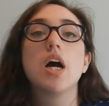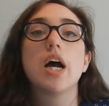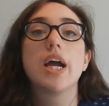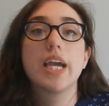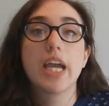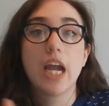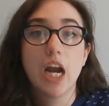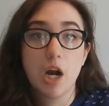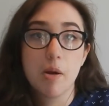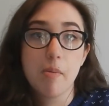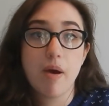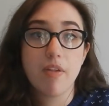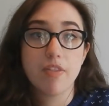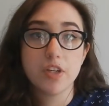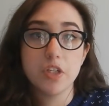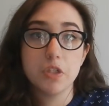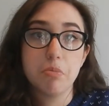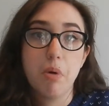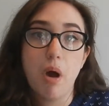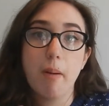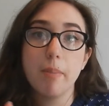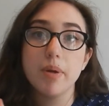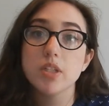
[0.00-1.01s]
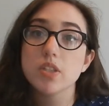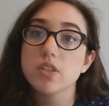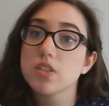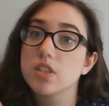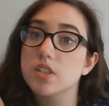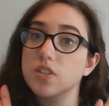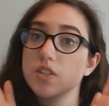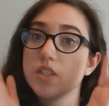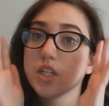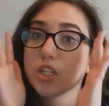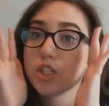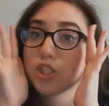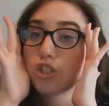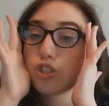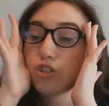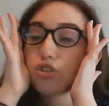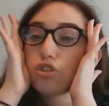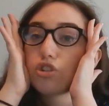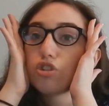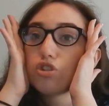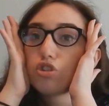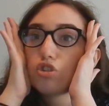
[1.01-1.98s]
I care about these puppets because they're
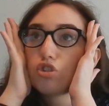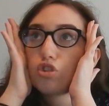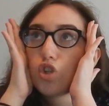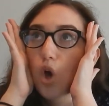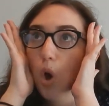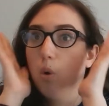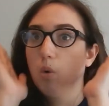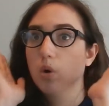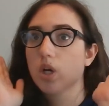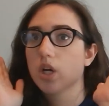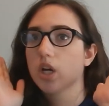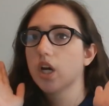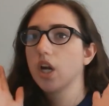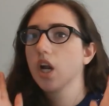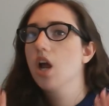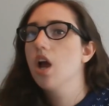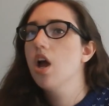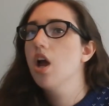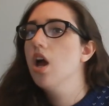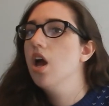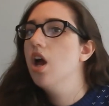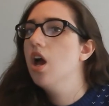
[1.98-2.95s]
just so good.